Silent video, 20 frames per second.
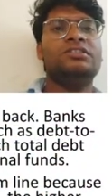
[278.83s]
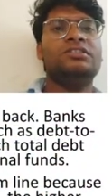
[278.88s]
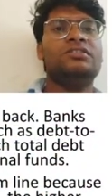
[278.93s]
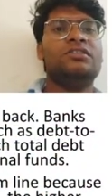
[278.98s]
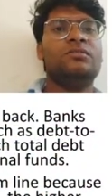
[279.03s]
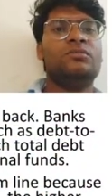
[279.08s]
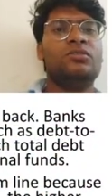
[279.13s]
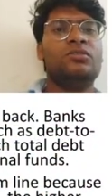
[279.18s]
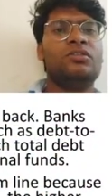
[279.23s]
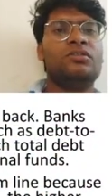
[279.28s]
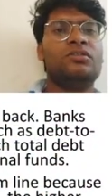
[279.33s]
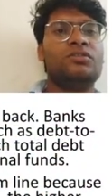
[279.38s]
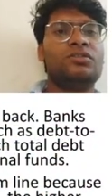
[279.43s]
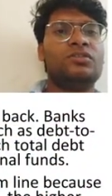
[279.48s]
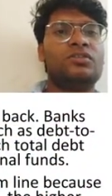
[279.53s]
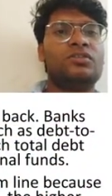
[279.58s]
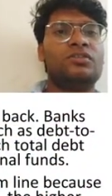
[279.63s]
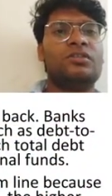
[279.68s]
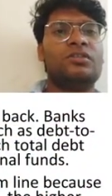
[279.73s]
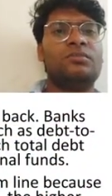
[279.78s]
The more
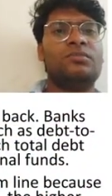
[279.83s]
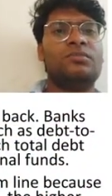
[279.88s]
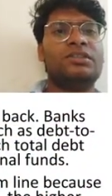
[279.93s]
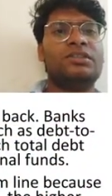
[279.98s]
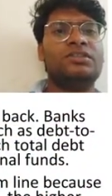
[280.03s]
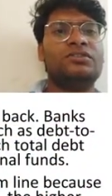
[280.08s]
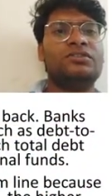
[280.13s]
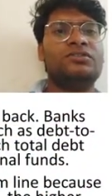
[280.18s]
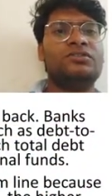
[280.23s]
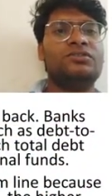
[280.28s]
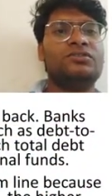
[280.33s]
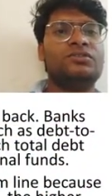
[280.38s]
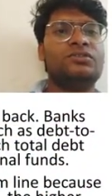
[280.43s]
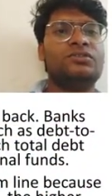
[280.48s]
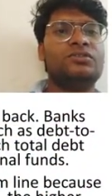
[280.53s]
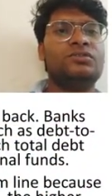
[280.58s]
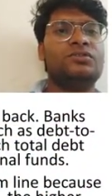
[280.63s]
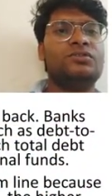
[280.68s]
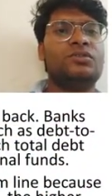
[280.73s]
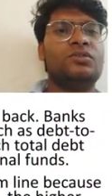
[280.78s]
your company is
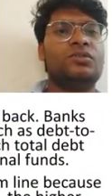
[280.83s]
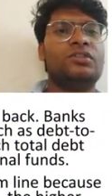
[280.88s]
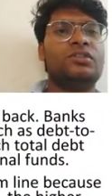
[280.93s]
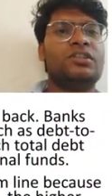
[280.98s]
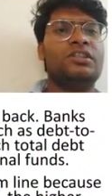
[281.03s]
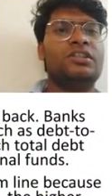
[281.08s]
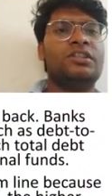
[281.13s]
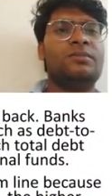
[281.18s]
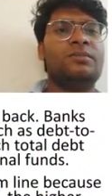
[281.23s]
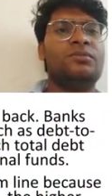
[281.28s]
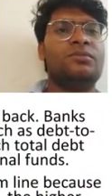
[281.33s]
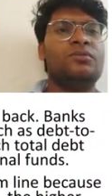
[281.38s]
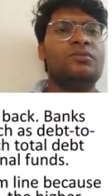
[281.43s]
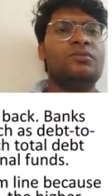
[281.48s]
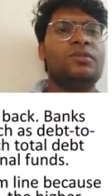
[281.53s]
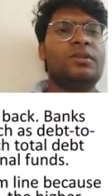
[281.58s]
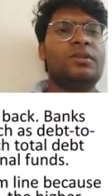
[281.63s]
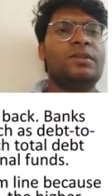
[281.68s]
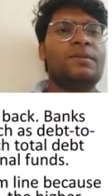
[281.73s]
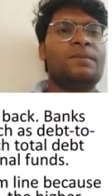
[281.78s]
use total debt to
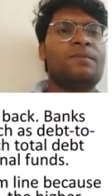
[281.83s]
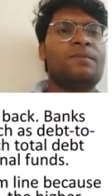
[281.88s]
her,